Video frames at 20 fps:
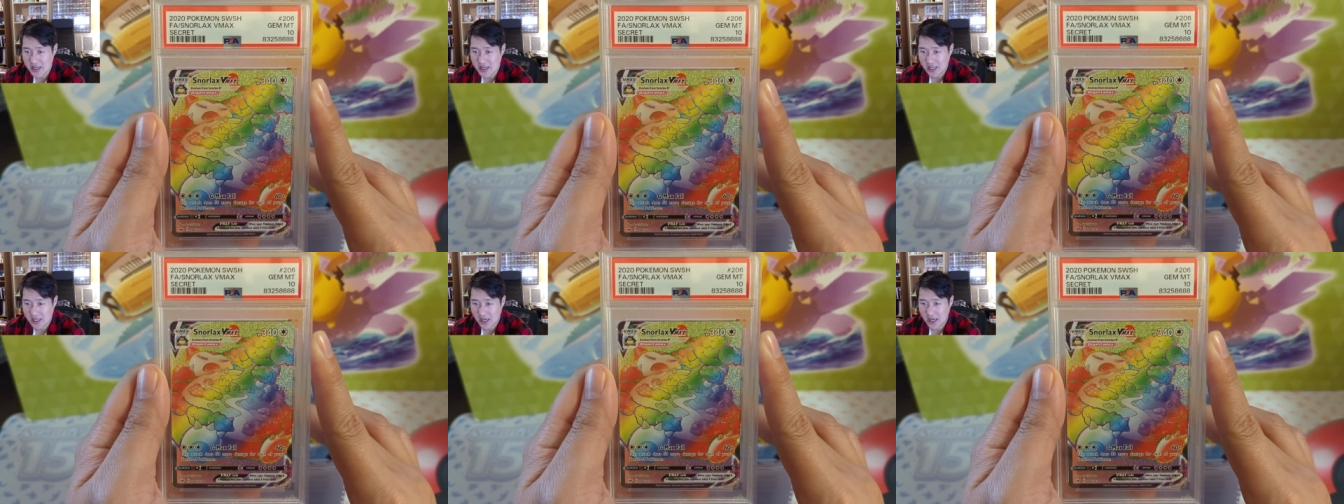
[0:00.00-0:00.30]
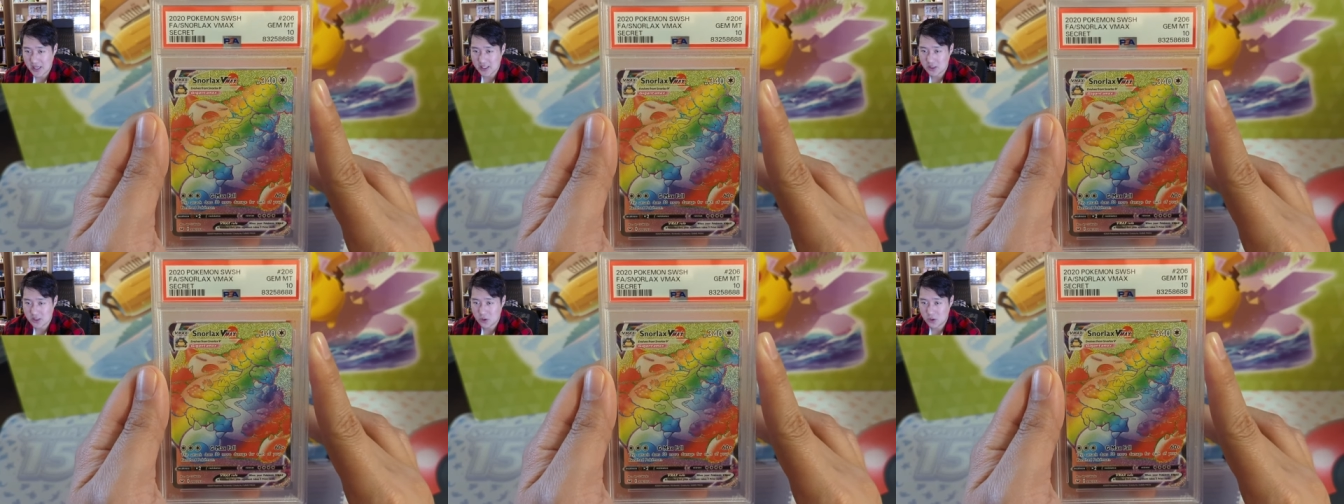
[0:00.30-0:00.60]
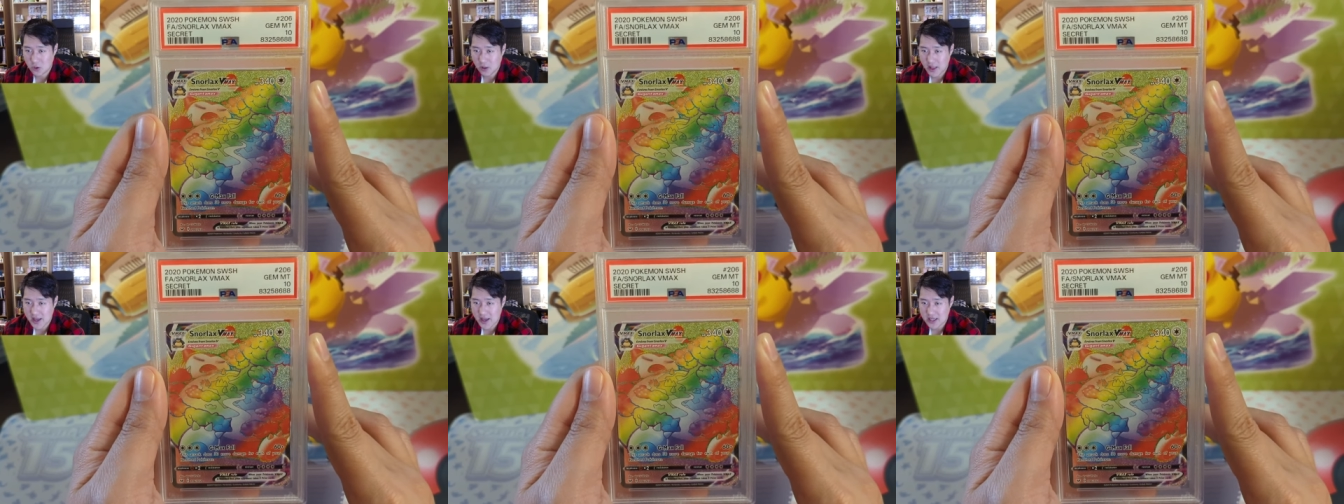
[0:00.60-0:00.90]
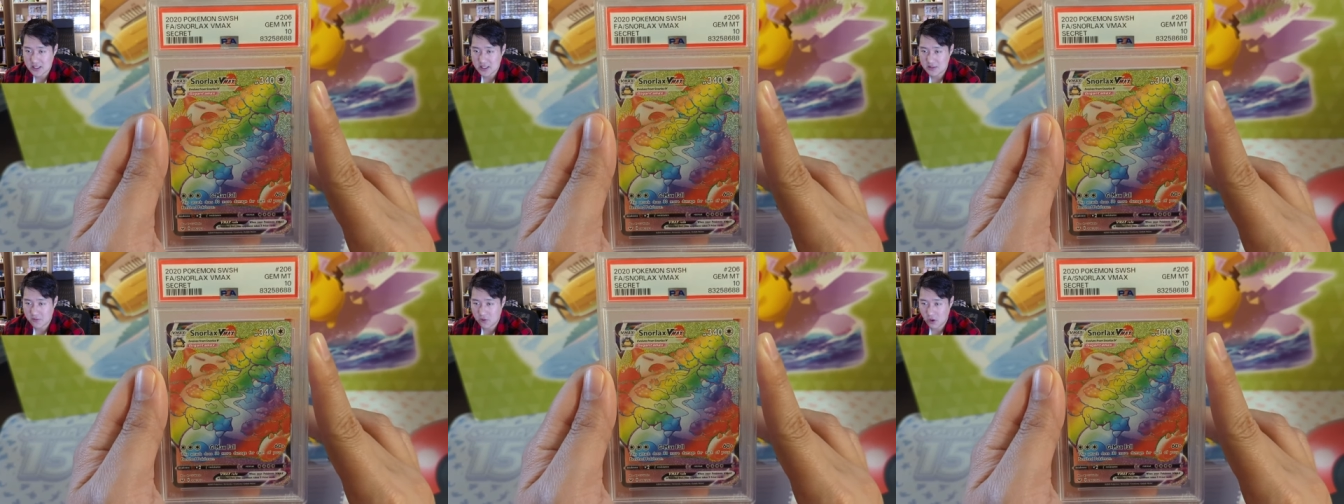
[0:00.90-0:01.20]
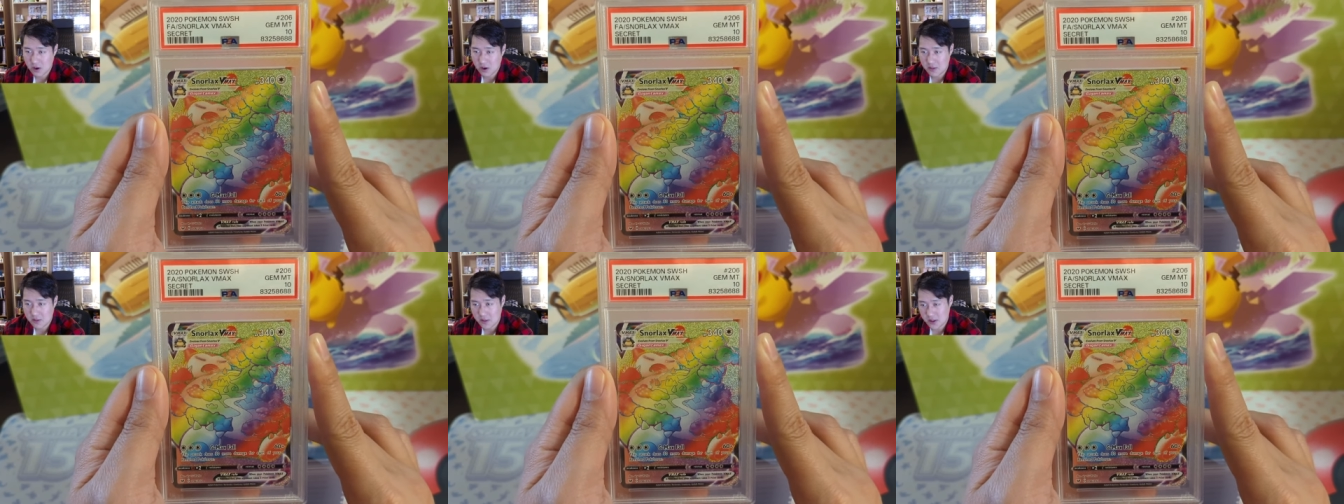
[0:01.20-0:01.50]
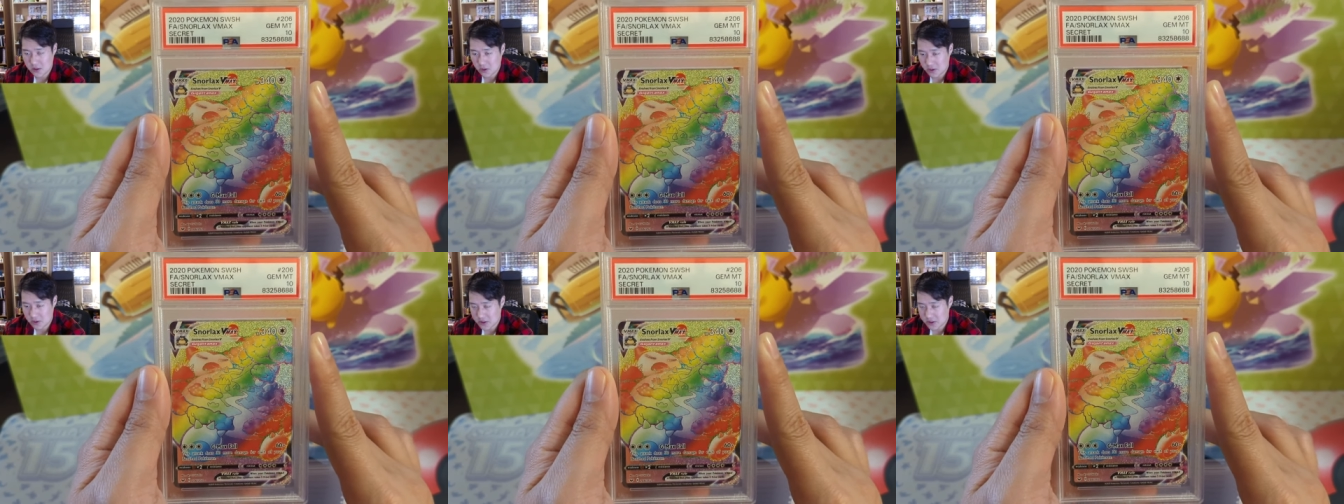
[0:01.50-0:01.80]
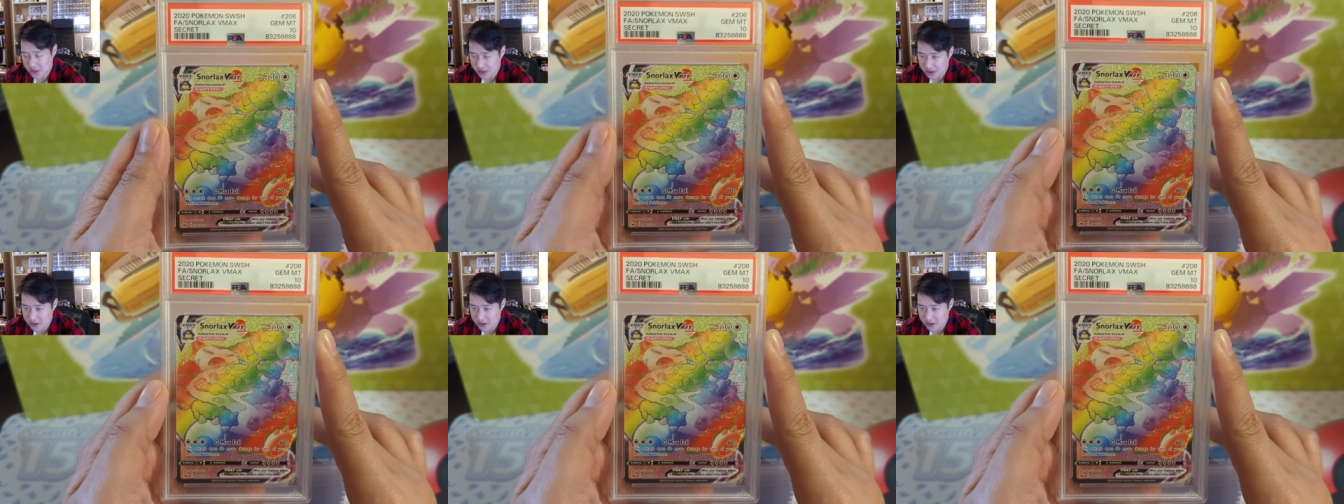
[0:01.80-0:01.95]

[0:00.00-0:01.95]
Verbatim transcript: Uh, Snorlax from Sword and Shield,